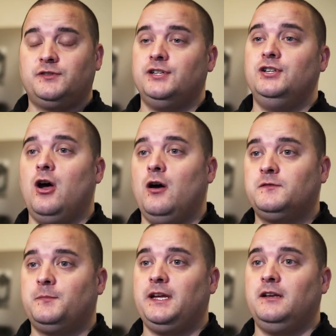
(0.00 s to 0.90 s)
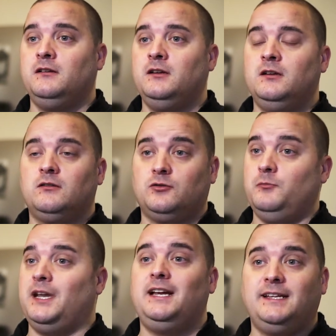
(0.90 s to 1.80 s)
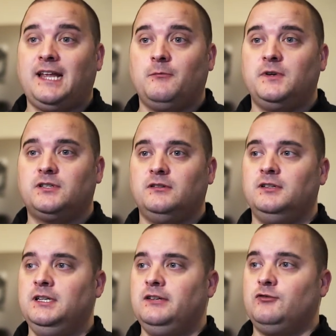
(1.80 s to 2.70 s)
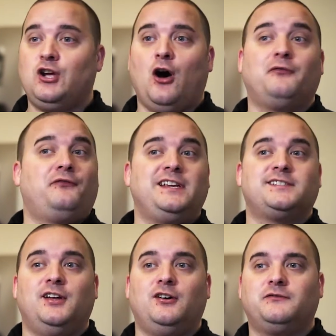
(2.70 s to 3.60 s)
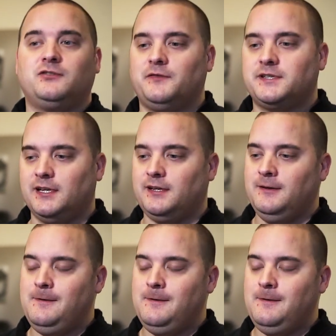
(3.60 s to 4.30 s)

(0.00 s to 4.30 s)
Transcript: to the nerves being completely damaged, and you can't fix nerves, obviously.